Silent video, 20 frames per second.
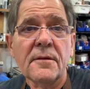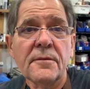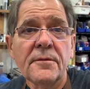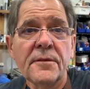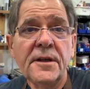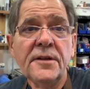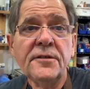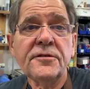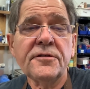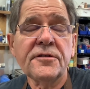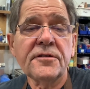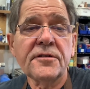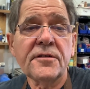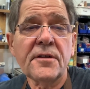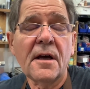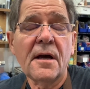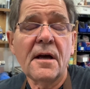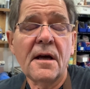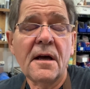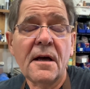this
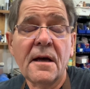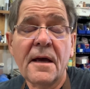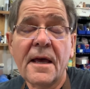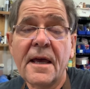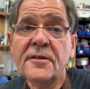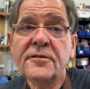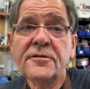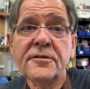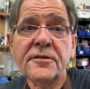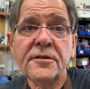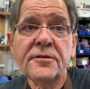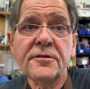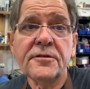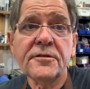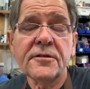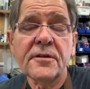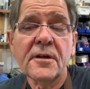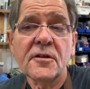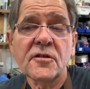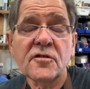uh,
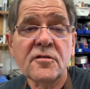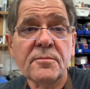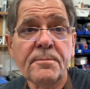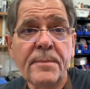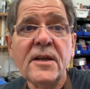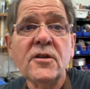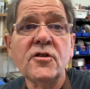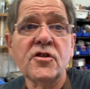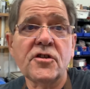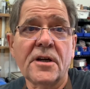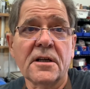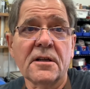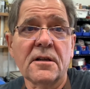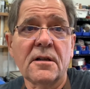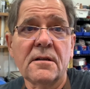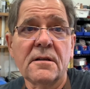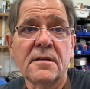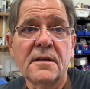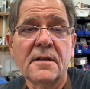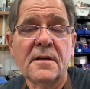Estes Space
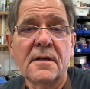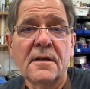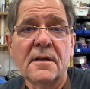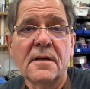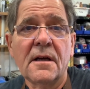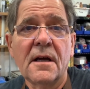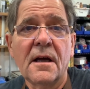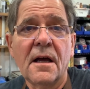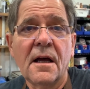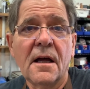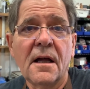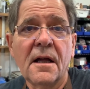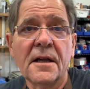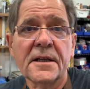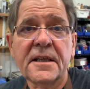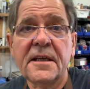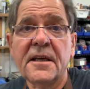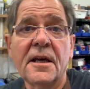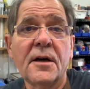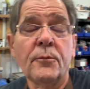Shuttle uh,
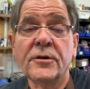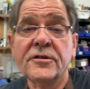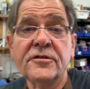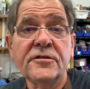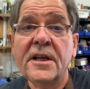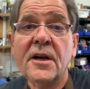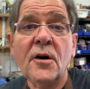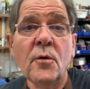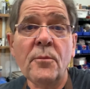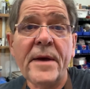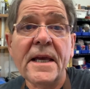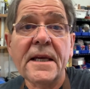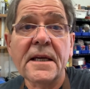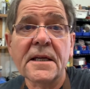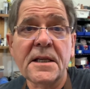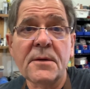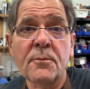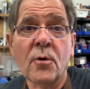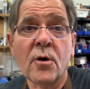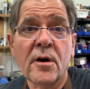kit, which they don't make
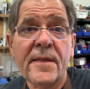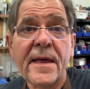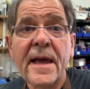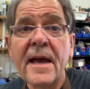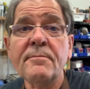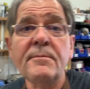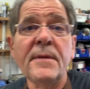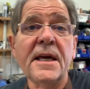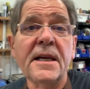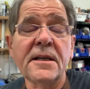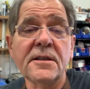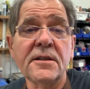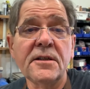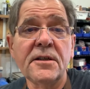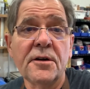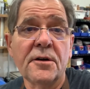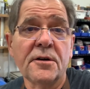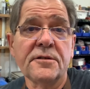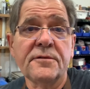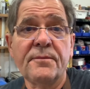anymore. They haven't made it in
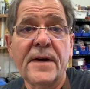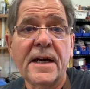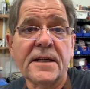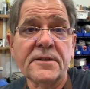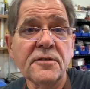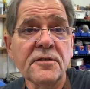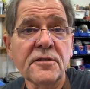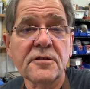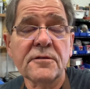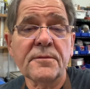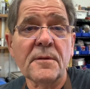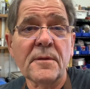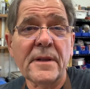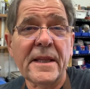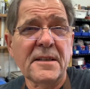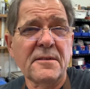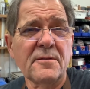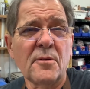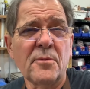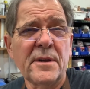years. In fact, this is from
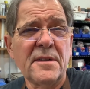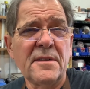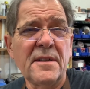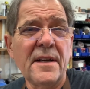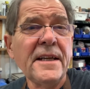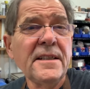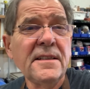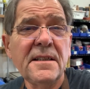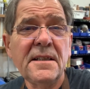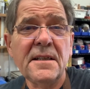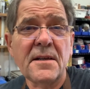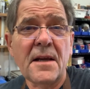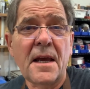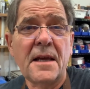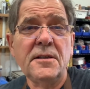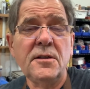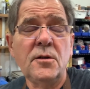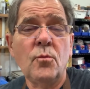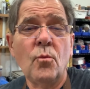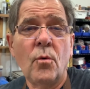like around
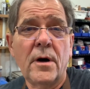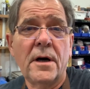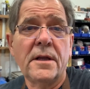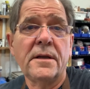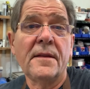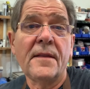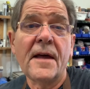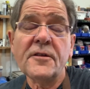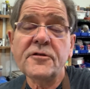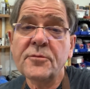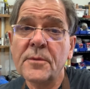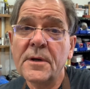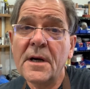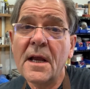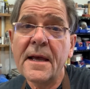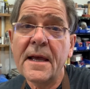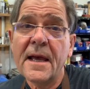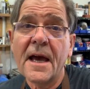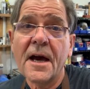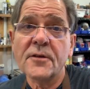1981, and that's when
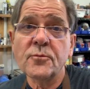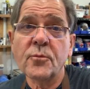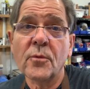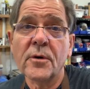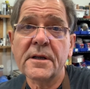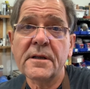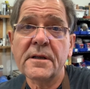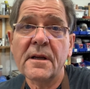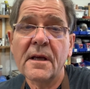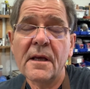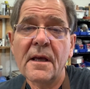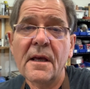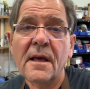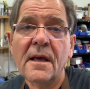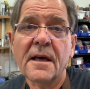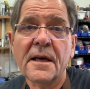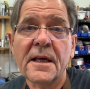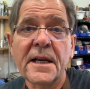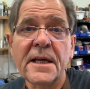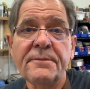I had one,
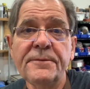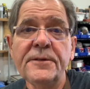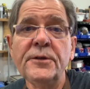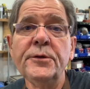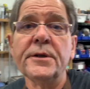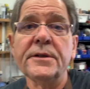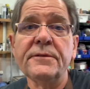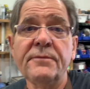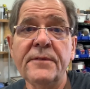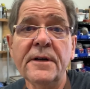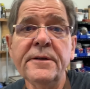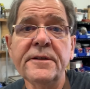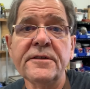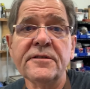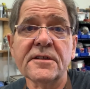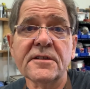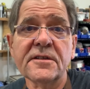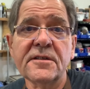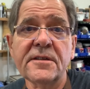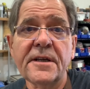and I flew it very
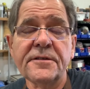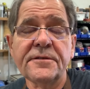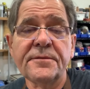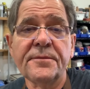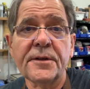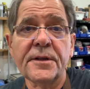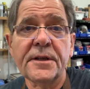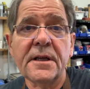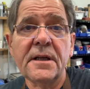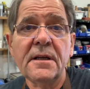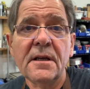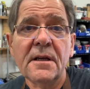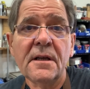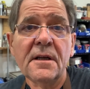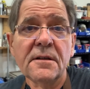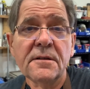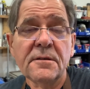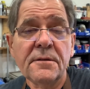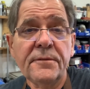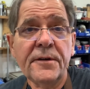successfully
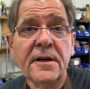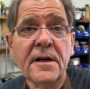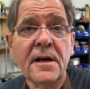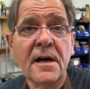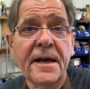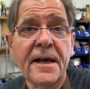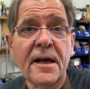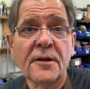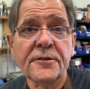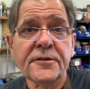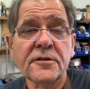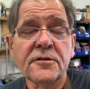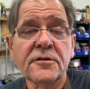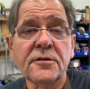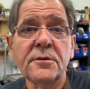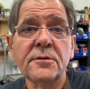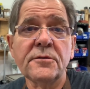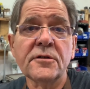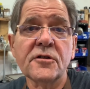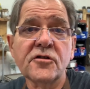to a very high
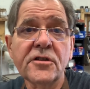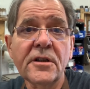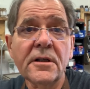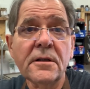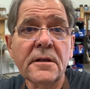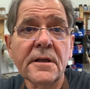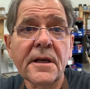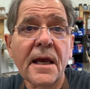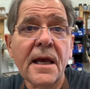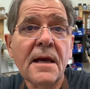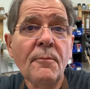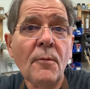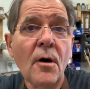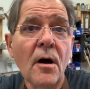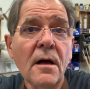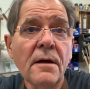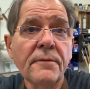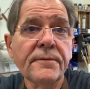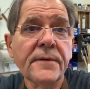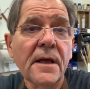altitude, and the shuttle came
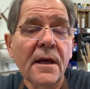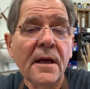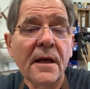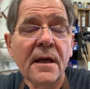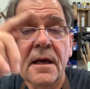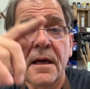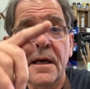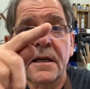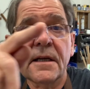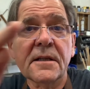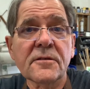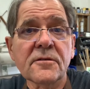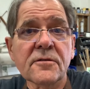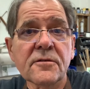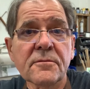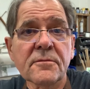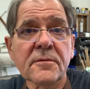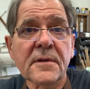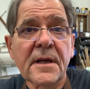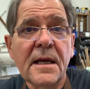off, and it
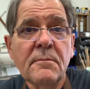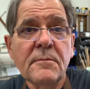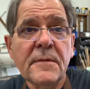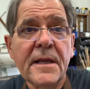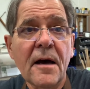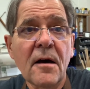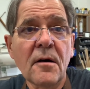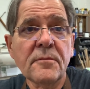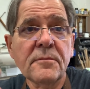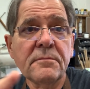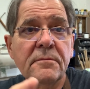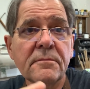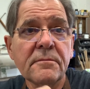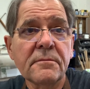came down,